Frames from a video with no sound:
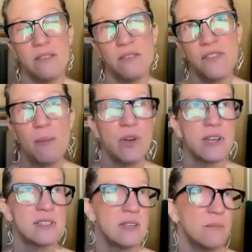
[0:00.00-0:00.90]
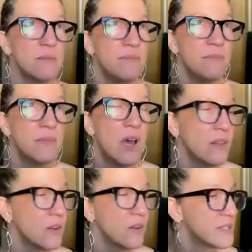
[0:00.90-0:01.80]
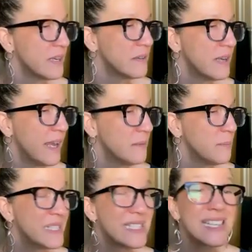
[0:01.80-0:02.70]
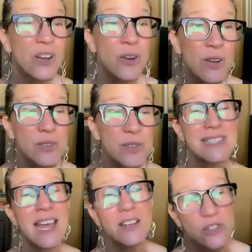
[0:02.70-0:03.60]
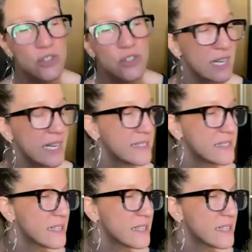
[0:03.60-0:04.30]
and fabrics and colors and materials and textures. And